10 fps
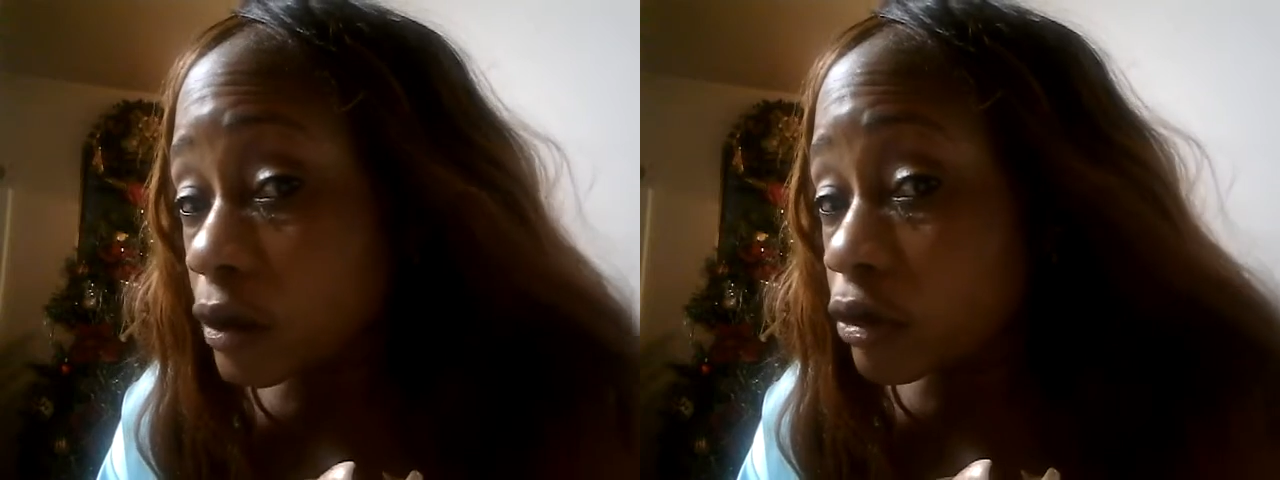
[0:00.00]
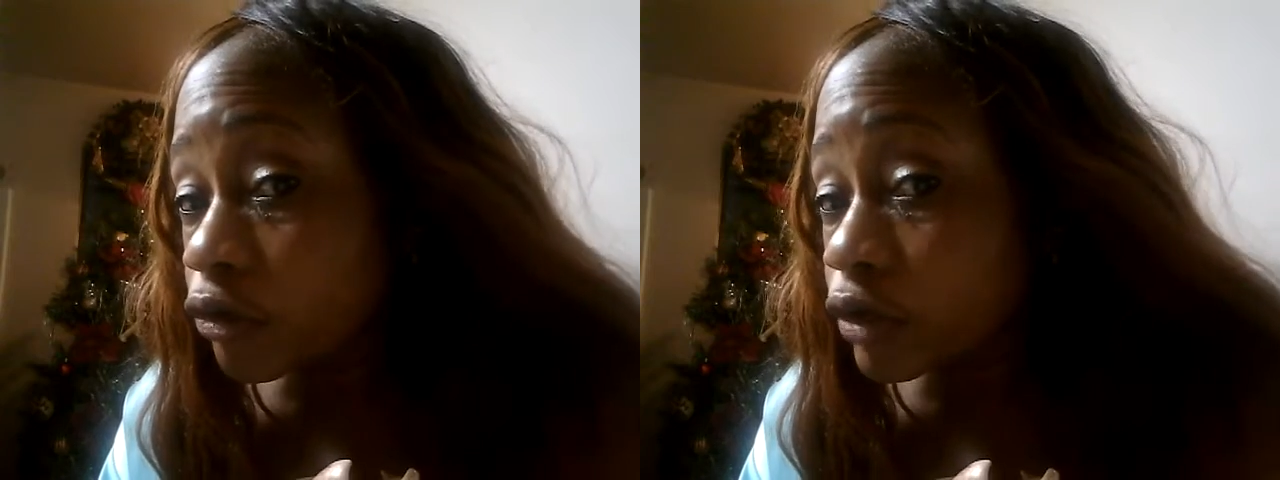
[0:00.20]

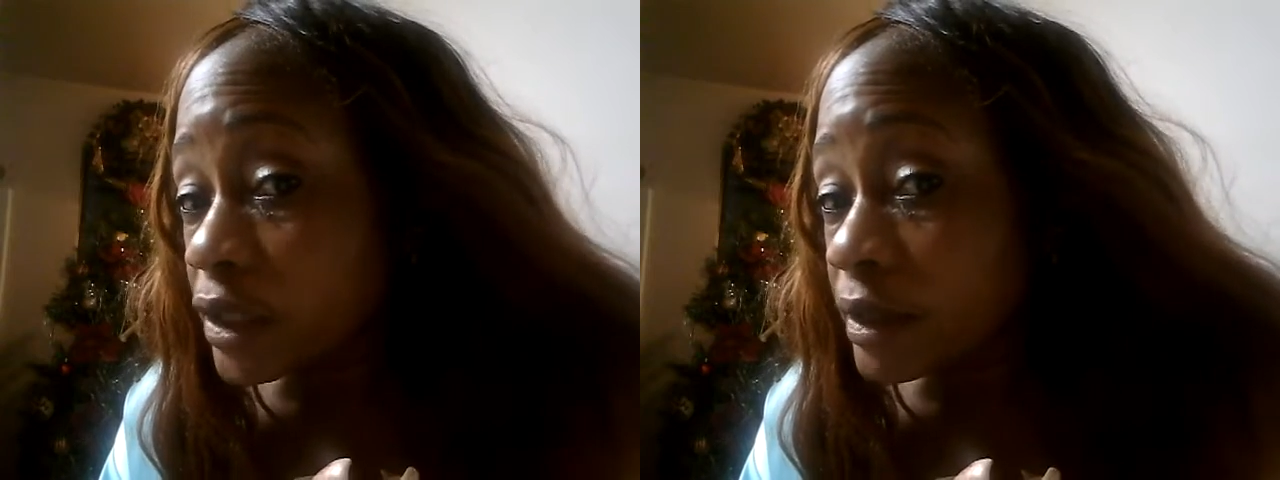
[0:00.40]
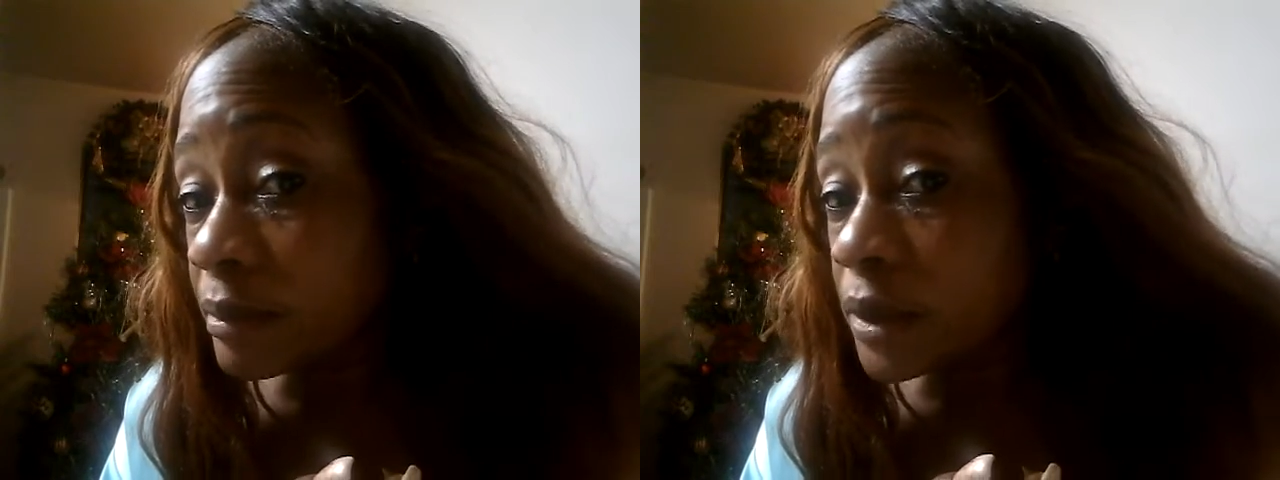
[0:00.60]
a
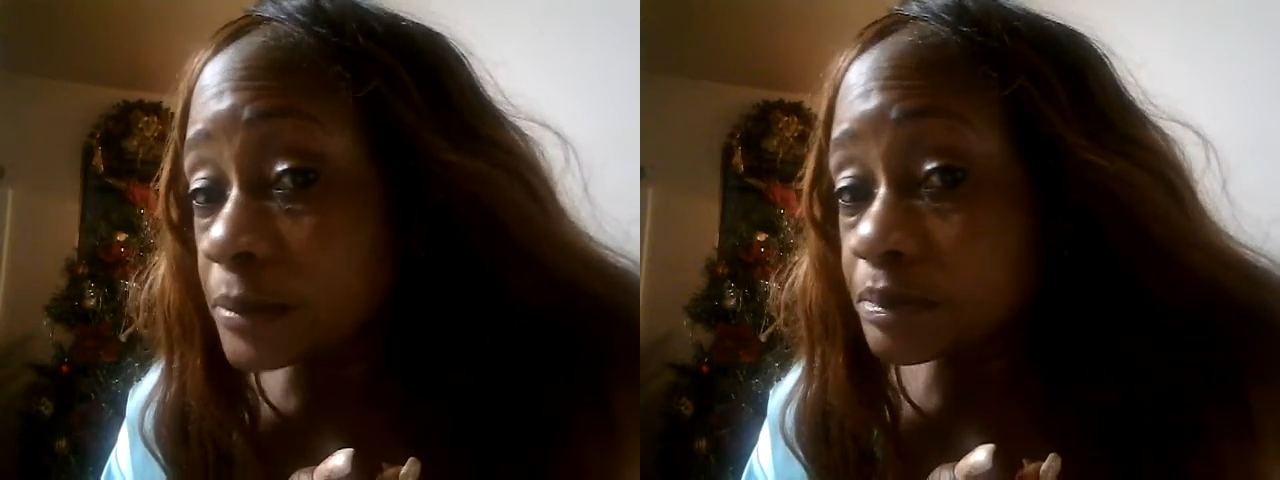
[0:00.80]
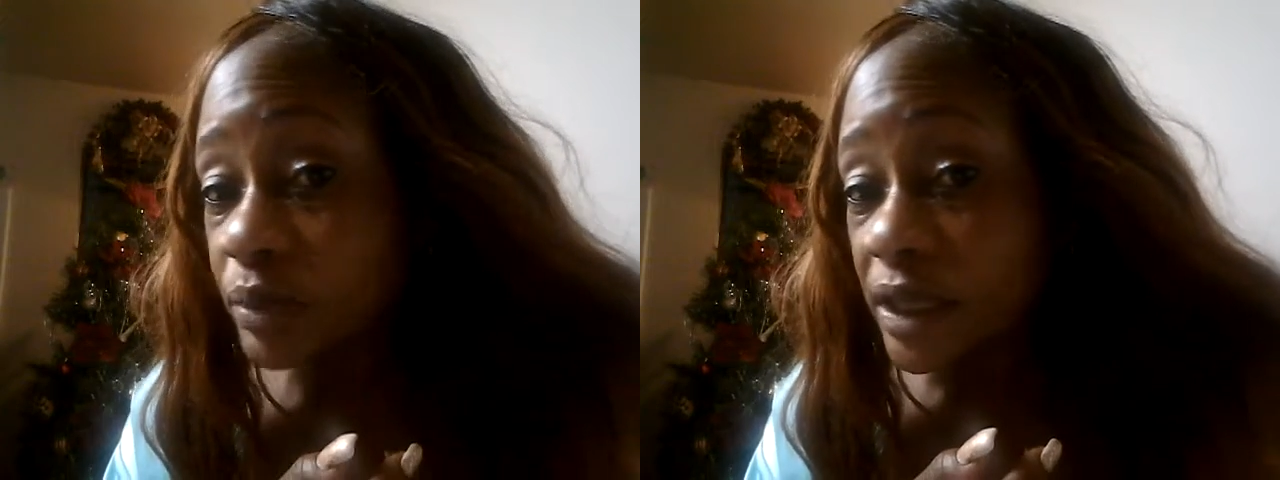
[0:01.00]
cream
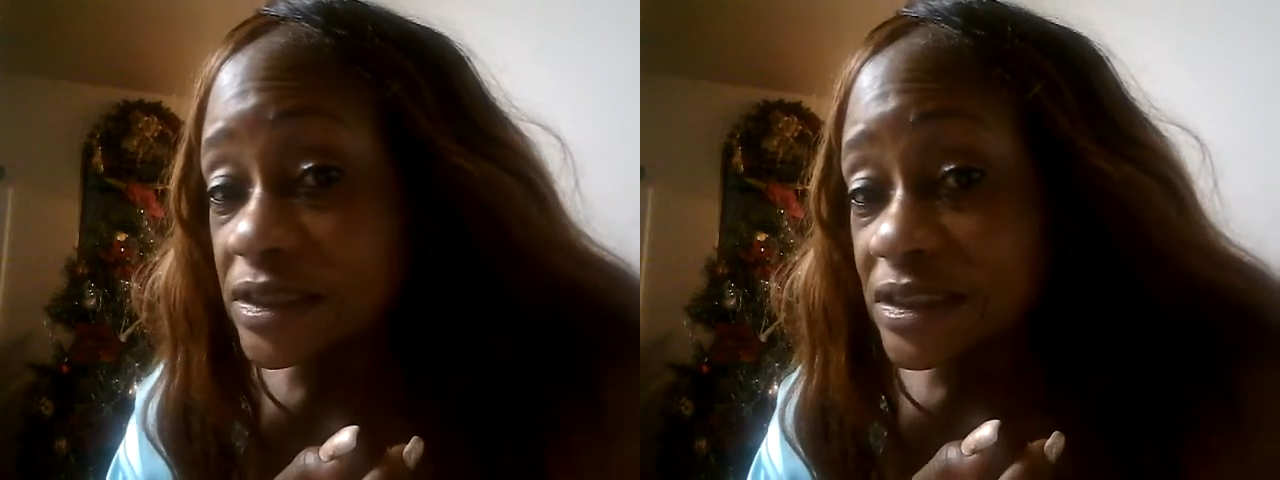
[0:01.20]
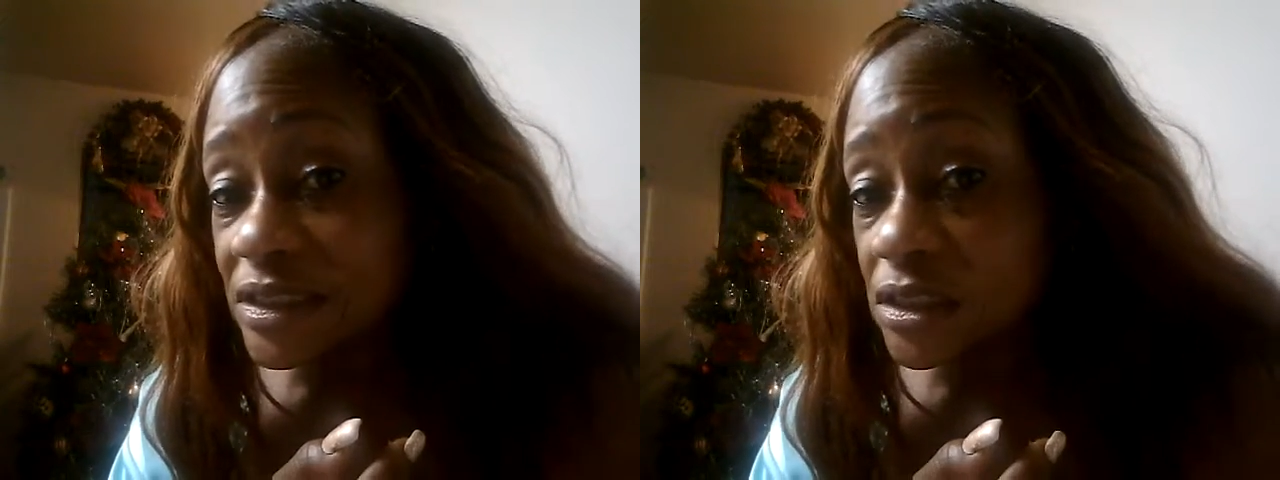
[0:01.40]

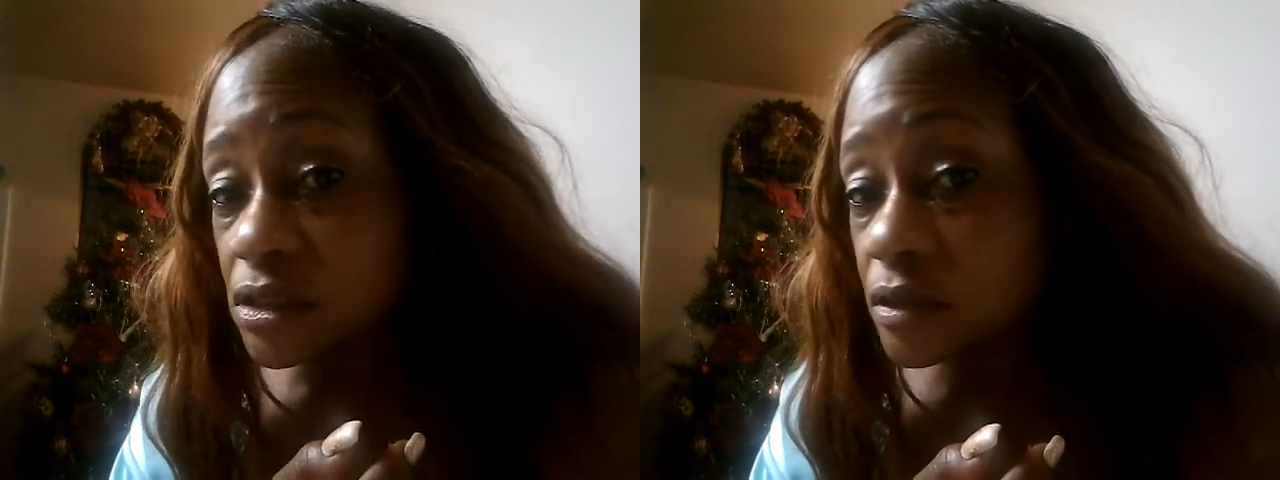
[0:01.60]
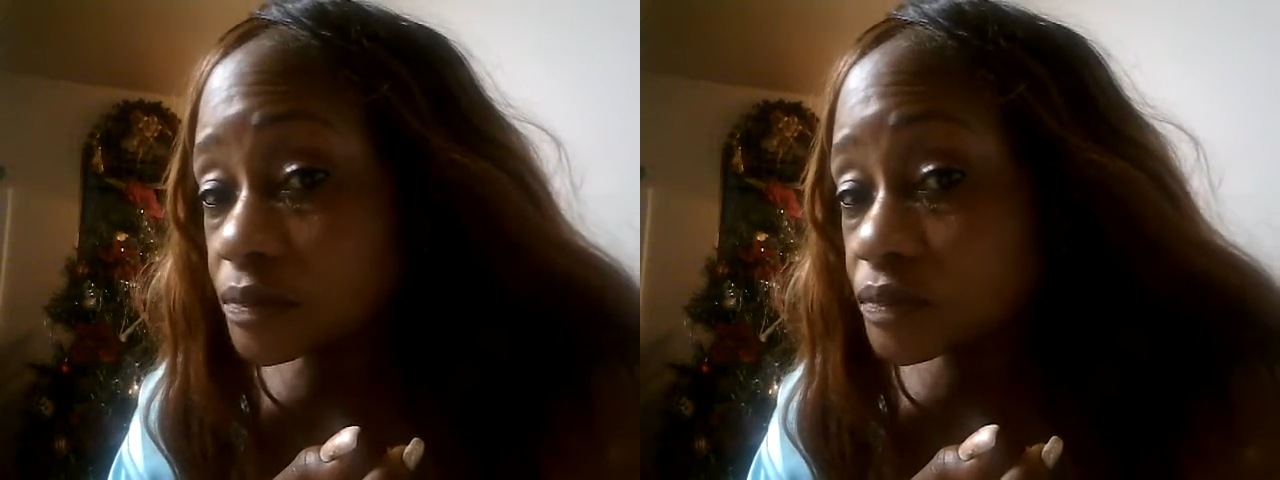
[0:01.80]
base